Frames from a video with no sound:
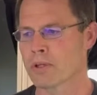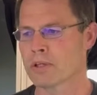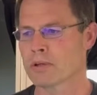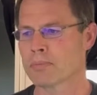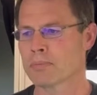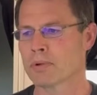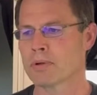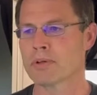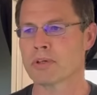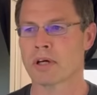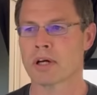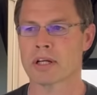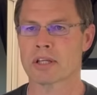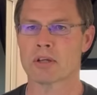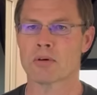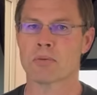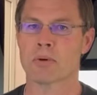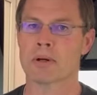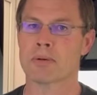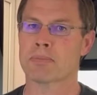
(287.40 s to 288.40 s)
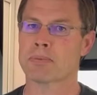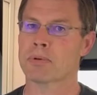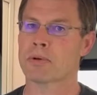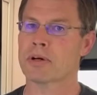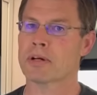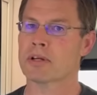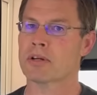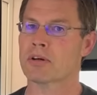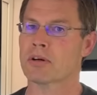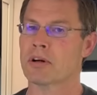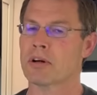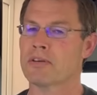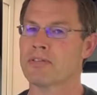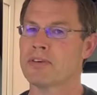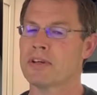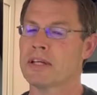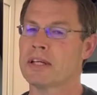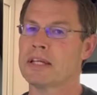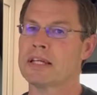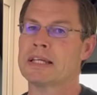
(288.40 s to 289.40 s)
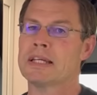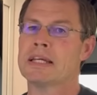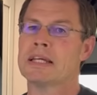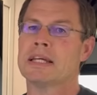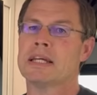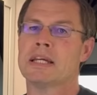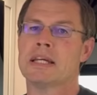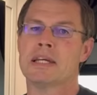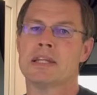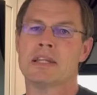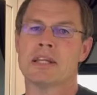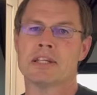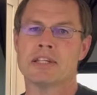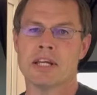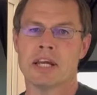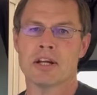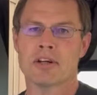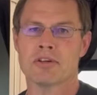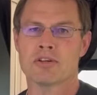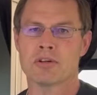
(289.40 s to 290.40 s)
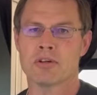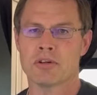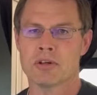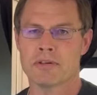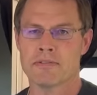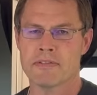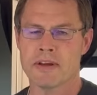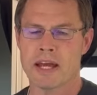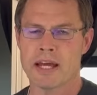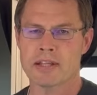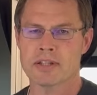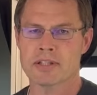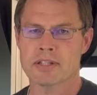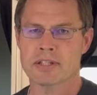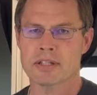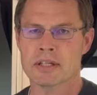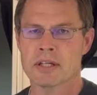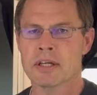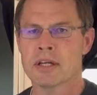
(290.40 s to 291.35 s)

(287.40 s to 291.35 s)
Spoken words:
you boondock, you want to plug your RV in a day or two in advance.